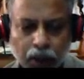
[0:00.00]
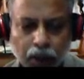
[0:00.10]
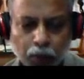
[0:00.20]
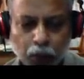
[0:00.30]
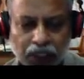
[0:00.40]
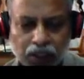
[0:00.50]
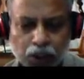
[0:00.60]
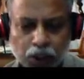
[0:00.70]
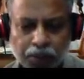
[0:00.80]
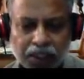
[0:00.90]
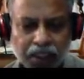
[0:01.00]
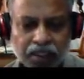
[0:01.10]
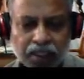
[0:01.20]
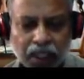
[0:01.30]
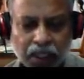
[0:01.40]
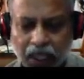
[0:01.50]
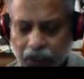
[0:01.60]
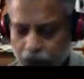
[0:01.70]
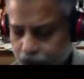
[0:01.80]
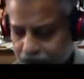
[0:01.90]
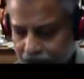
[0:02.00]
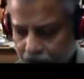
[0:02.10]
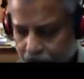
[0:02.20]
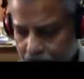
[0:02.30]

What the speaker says: Potentiometers are not new for you.